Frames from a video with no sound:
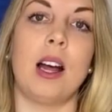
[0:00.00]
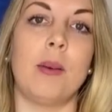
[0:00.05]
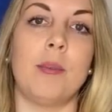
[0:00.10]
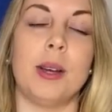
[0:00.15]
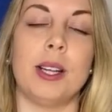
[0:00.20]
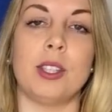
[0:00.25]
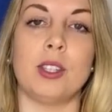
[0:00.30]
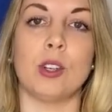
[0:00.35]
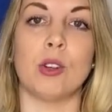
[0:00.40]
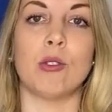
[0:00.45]

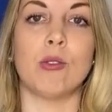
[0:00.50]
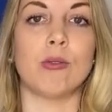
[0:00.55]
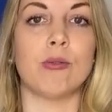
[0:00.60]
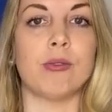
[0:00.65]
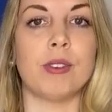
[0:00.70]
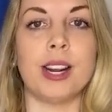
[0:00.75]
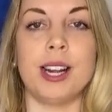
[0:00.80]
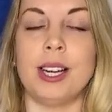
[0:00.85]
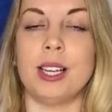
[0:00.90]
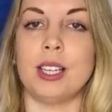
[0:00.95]
It's a
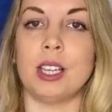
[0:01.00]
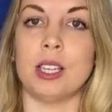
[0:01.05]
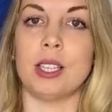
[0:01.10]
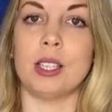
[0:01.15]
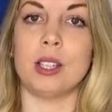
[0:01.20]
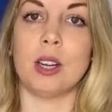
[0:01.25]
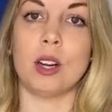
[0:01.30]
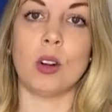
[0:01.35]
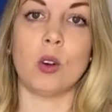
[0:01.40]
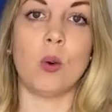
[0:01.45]
great,
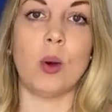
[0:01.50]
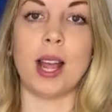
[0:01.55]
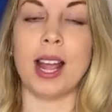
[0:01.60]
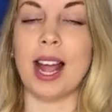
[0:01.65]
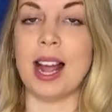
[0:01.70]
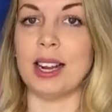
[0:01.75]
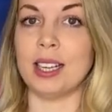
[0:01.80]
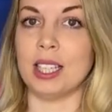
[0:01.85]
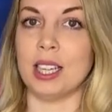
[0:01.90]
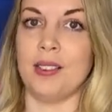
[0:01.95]
just quick
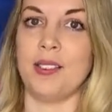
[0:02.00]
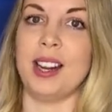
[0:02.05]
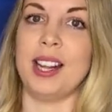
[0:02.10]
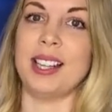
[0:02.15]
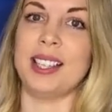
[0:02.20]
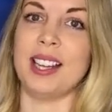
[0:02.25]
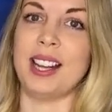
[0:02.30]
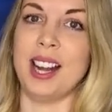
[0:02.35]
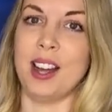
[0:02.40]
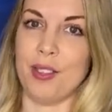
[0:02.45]
activity
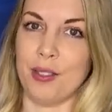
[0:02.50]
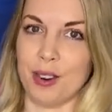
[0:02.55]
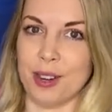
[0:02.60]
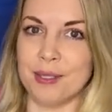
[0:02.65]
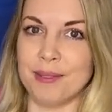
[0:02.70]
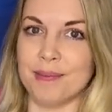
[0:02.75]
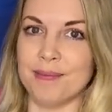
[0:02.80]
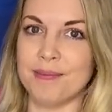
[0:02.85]
to get through.